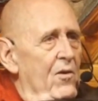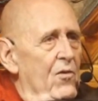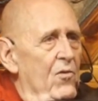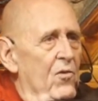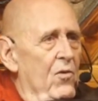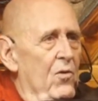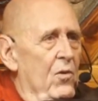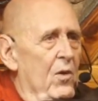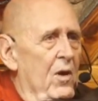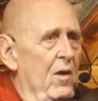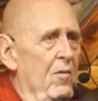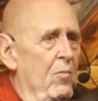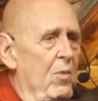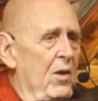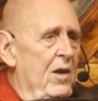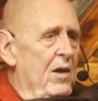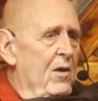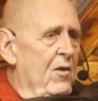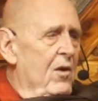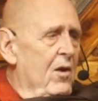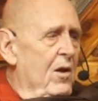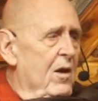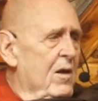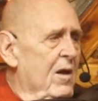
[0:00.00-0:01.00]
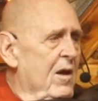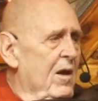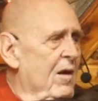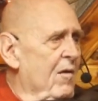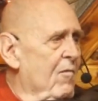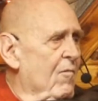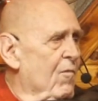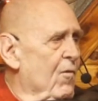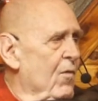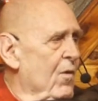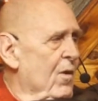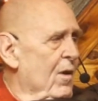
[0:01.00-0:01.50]
So I've been
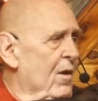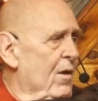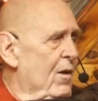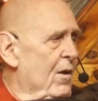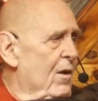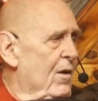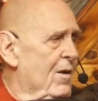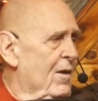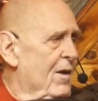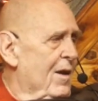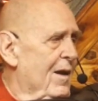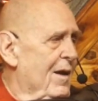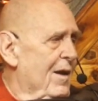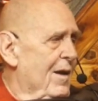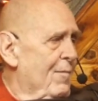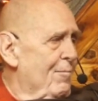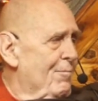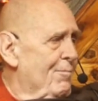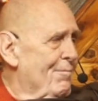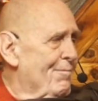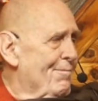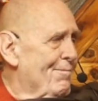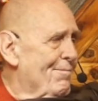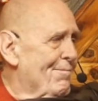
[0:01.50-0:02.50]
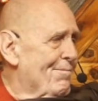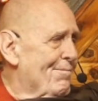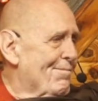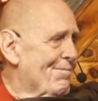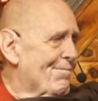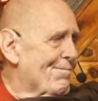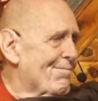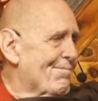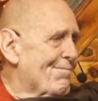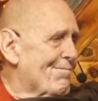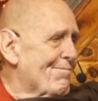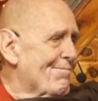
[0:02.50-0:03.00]
talking for a long time.
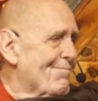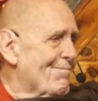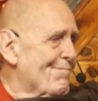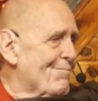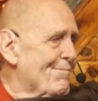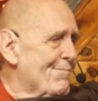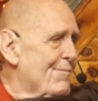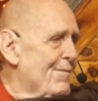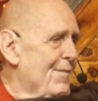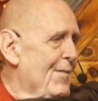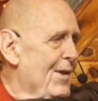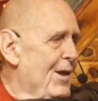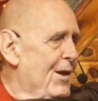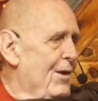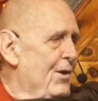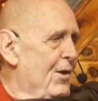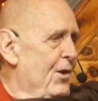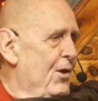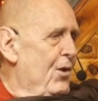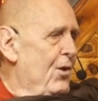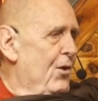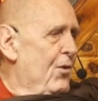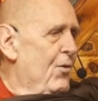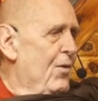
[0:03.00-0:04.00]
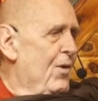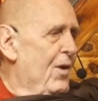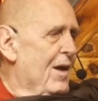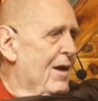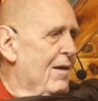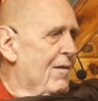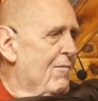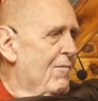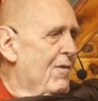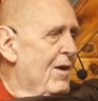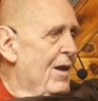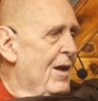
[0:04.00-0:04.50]
Do you
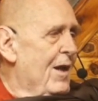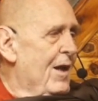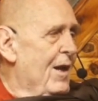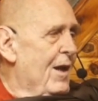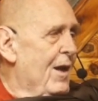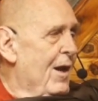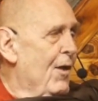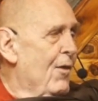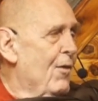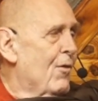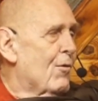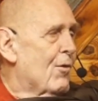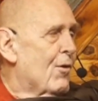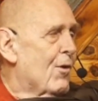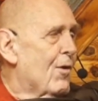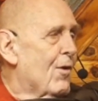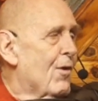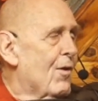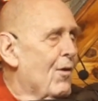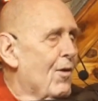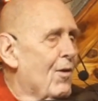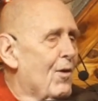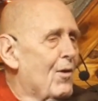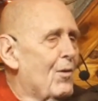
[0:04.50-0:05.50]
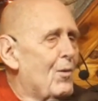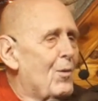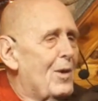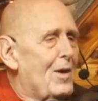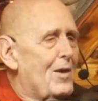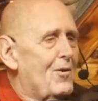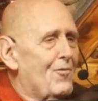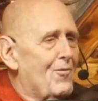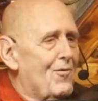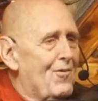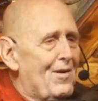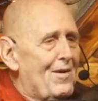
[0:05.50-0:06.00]
have any other
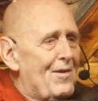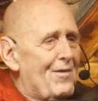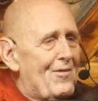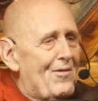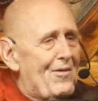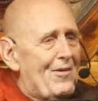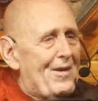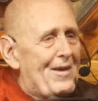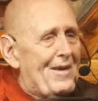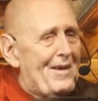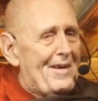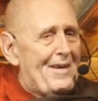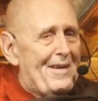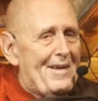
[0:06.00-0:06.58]
questions?